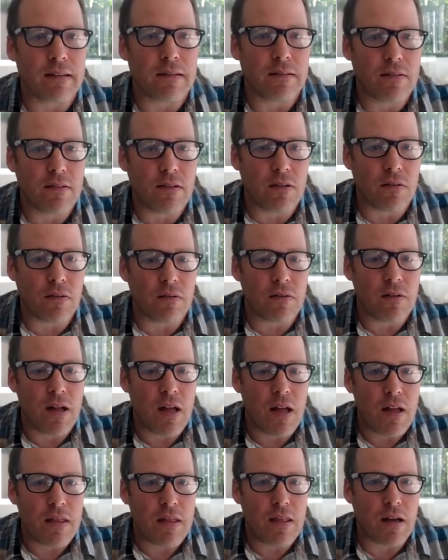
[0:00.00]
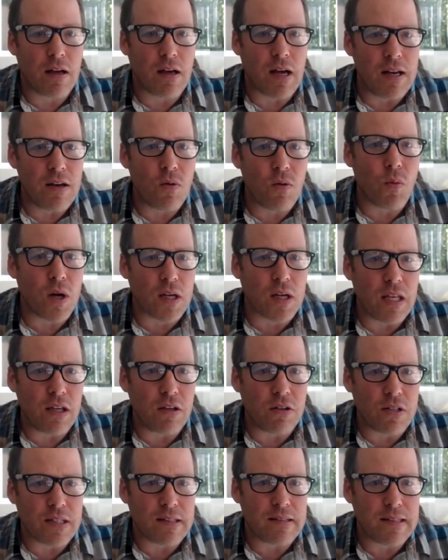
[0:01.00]
So the kind of work that
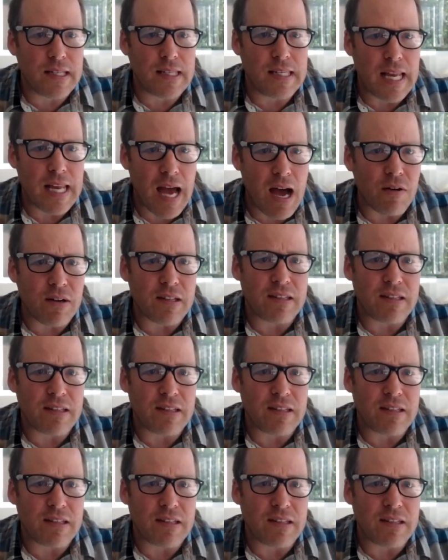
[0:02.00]
you just did now,